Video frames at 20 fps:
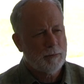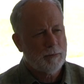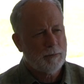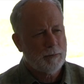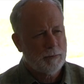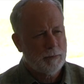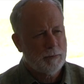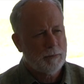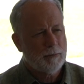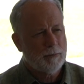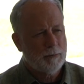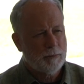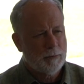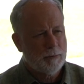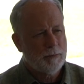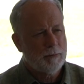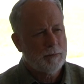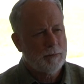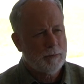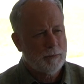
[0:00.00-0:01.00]
all
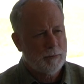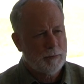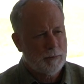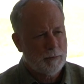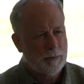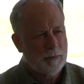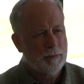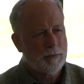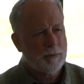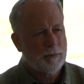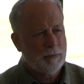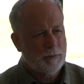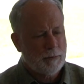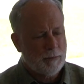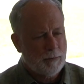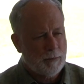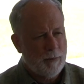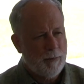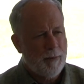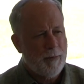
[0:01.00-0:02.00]
the people that
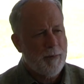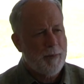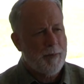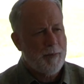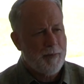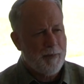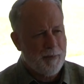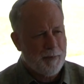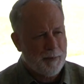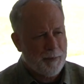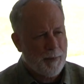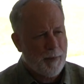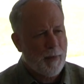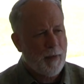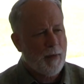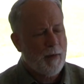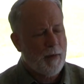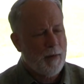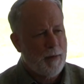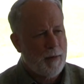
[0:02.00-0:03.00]
served
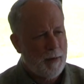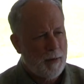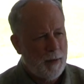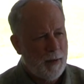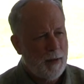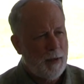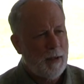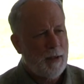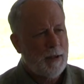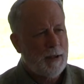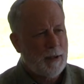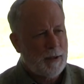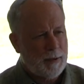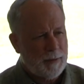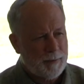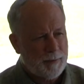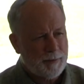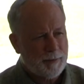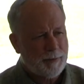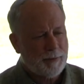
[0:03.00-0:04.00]
our
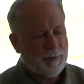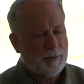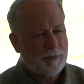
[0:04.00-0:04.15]
country,